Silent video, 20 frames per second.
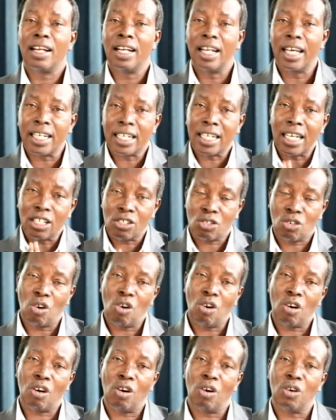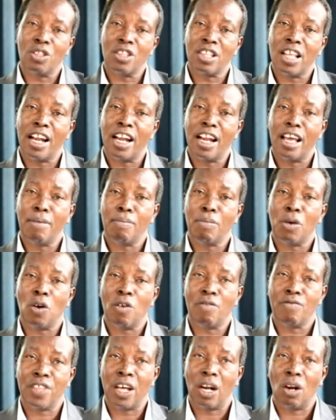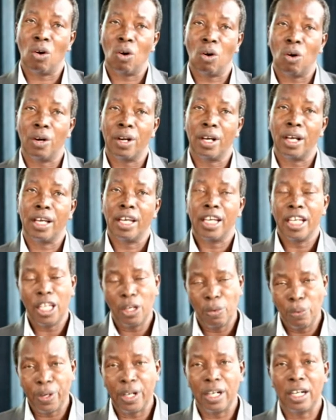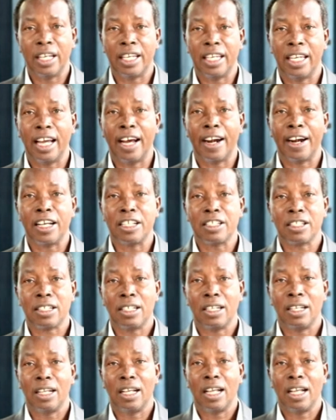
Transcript: let us call on the name of the Lord. He will hear us.